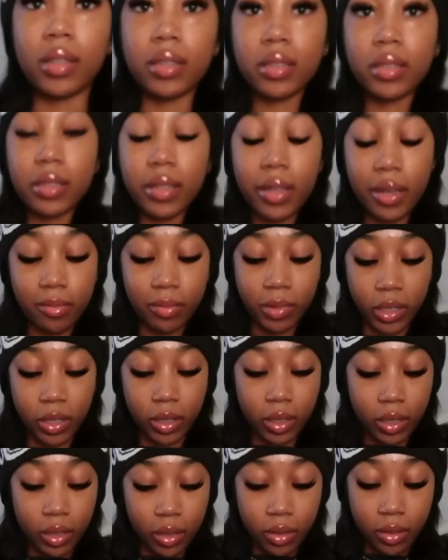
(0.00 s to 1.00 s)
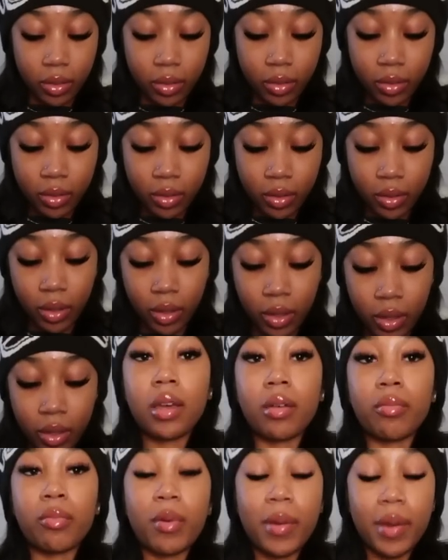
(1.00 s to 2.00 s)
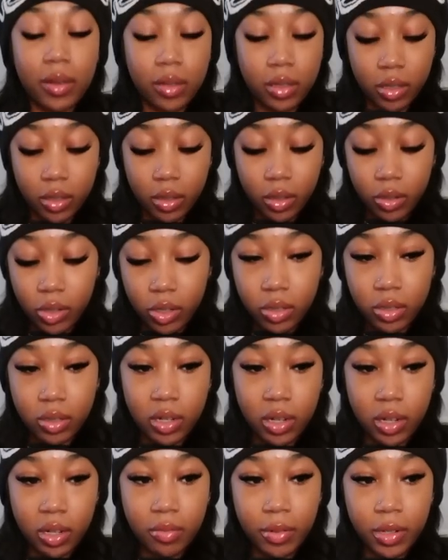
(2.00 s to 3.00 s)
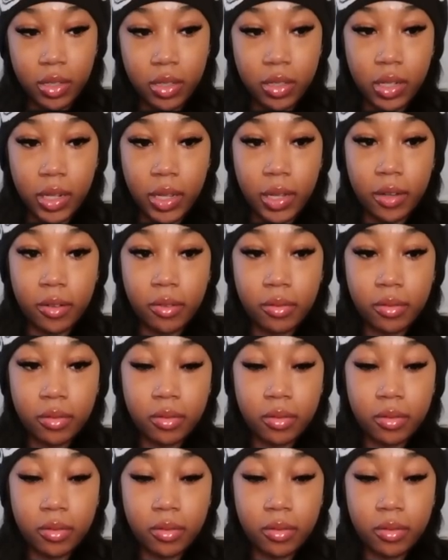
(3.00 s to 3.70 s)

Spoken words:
This is how I'm looking. I'm about to go to Starbucks now.